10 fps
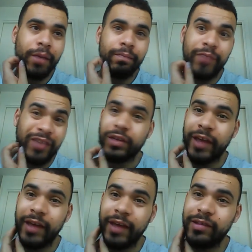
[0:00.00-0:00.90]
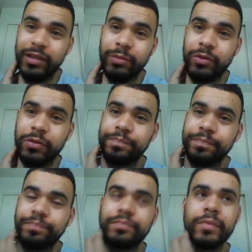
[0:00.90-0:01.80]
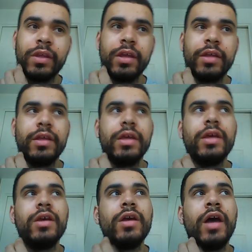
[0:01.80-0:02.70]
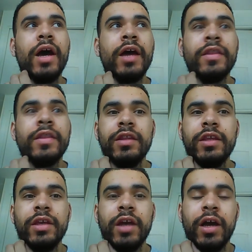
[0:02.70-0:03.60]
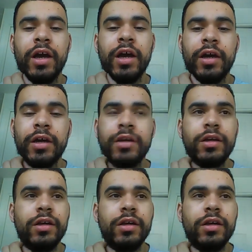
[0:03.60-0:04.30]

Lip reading: That's not the case anymore. The